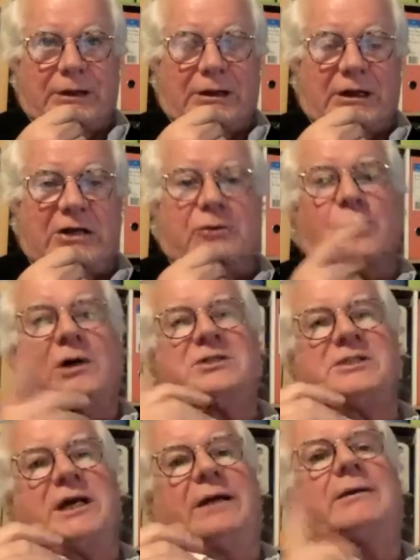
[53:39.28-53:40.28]
Linda
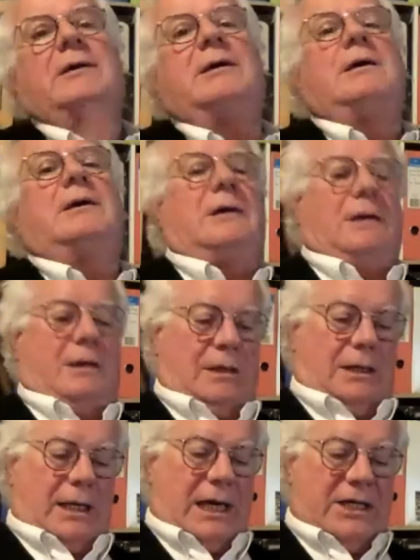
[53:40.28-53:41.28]
Ronstadt. Hmm.
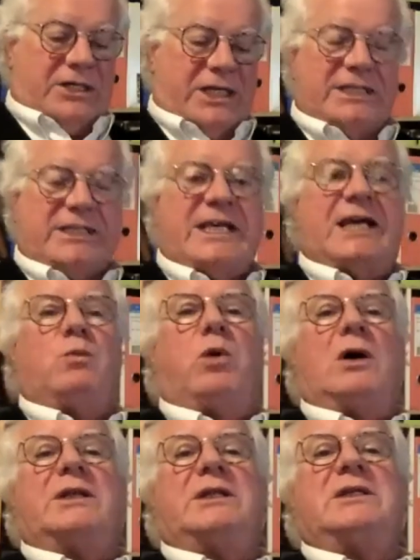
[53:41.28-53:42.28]
And she said,
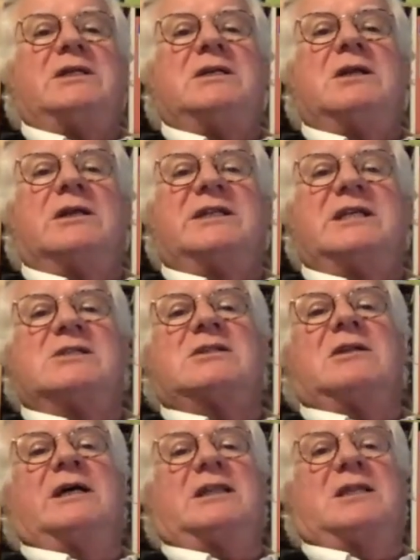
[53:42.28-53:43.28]
"What did you
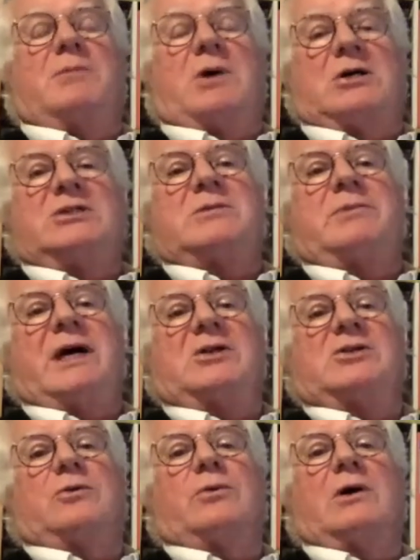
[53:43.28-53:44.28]
dislike the most
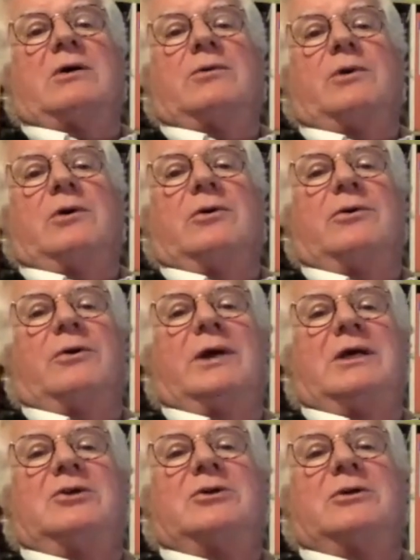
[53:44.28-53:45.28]
about your rock and roll
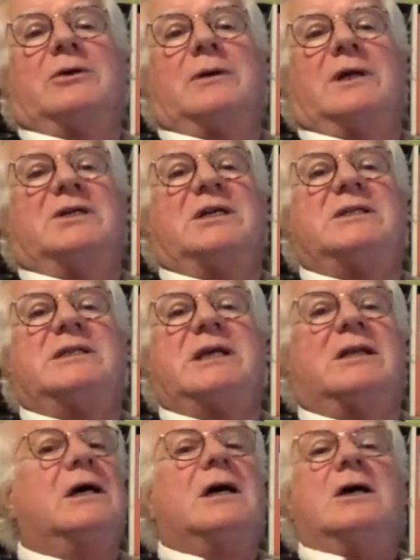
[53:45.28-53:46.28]
career, your touring career?" She
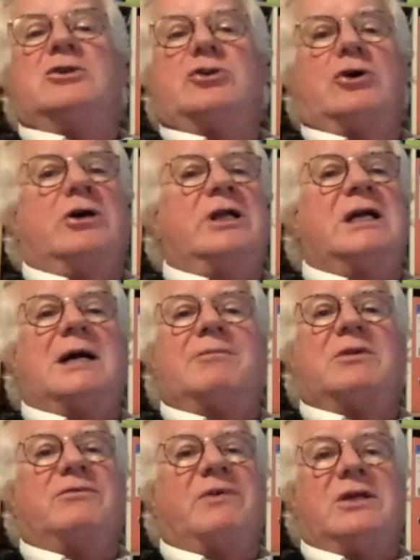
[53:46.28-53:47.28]
said, turning up
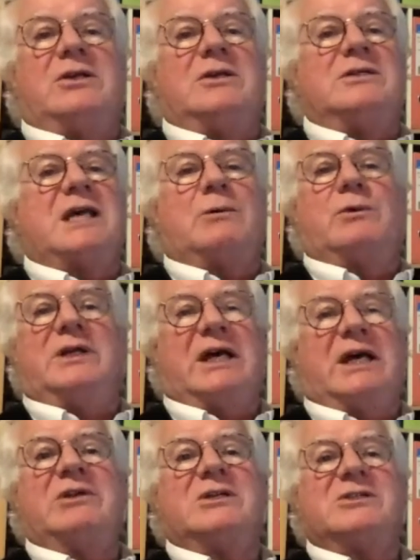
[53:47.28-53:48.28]
the venues that were
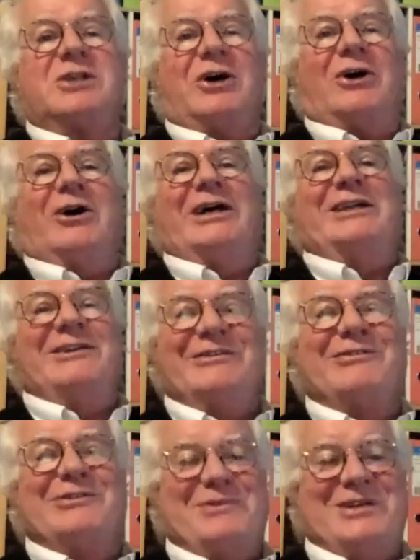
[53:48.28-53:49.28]
never designed
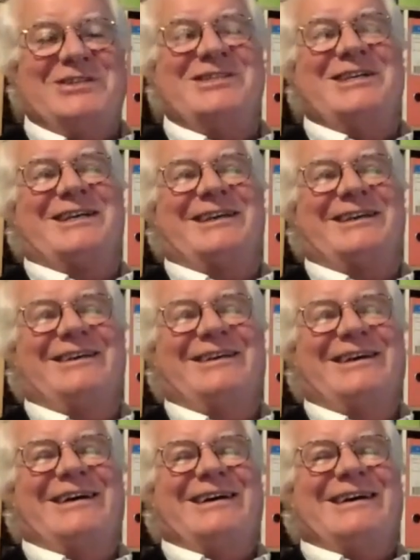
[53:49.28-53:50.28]
for music.
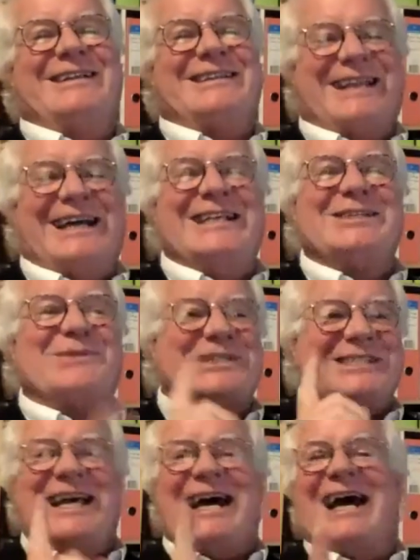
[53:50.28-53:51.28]
That is what
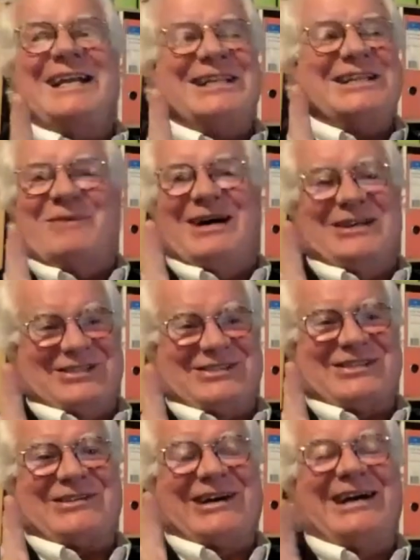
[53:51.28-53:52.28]
she hated the
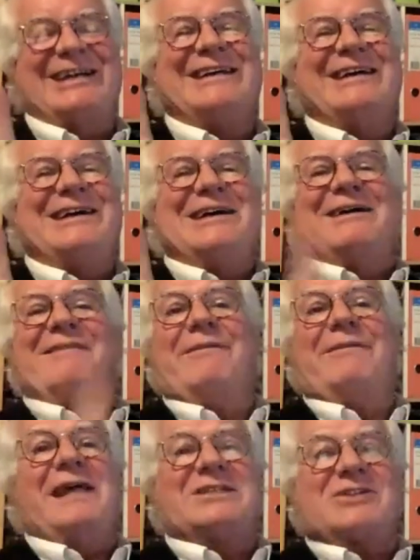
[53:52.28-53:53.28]
most, right?
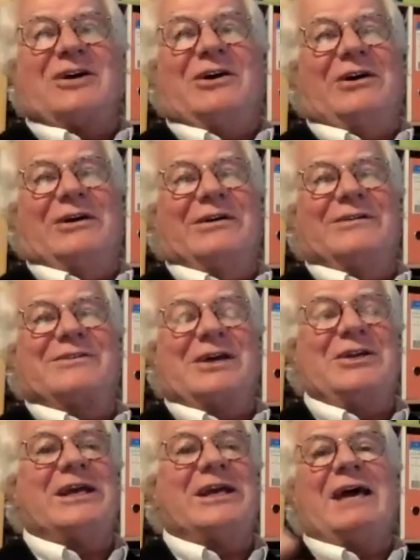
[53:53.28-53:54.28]
That's gone. So
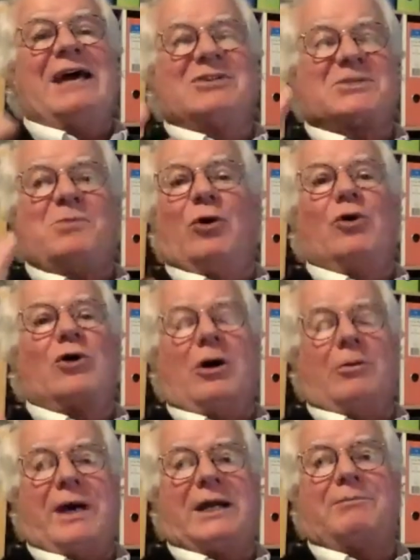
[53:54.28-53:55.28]
you could have a small
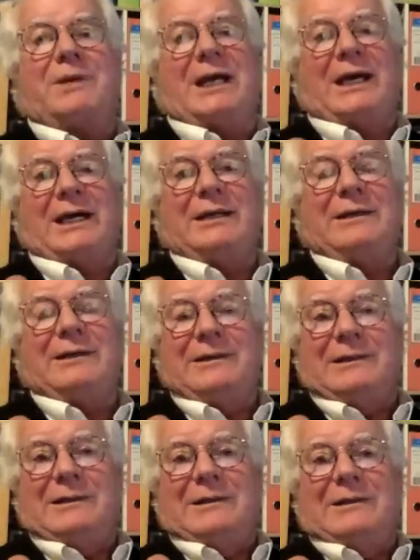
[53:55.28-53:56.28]
compact PA,
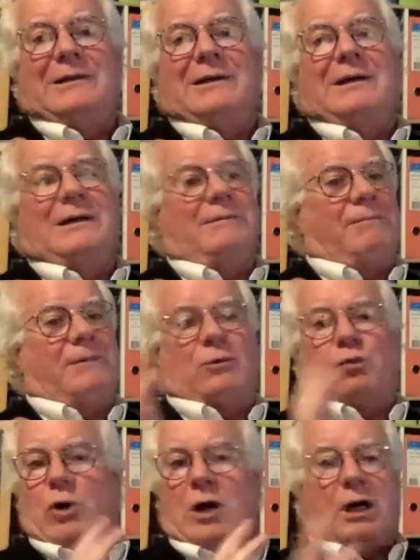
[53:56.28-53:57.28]

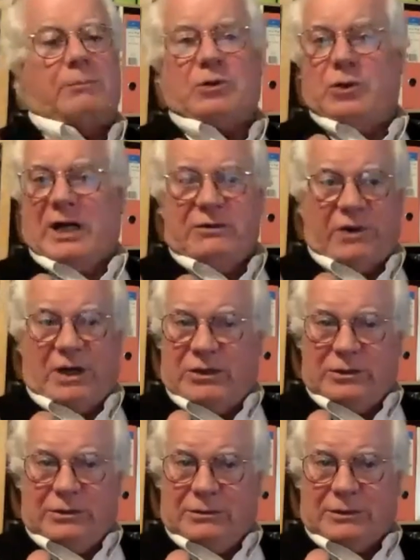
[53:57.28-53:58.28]
rock up to any
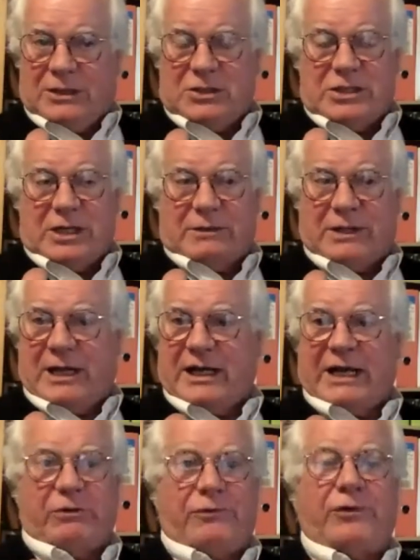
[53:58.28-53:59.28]
venue that you don't, they could
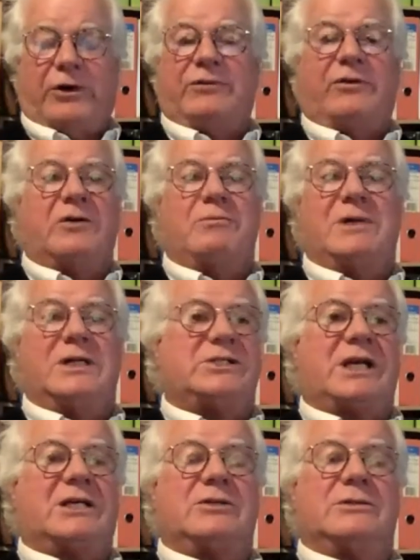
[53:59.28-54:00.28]
have a 35
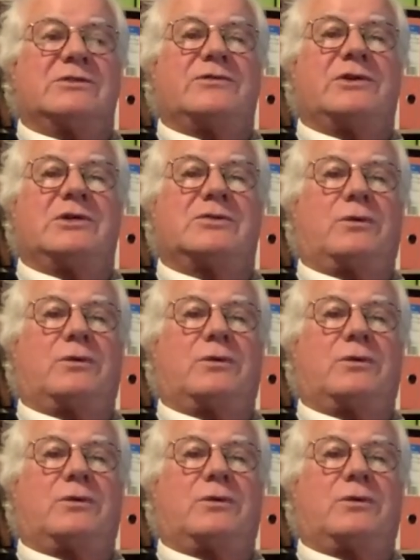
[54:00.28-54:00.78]
millisecond to its first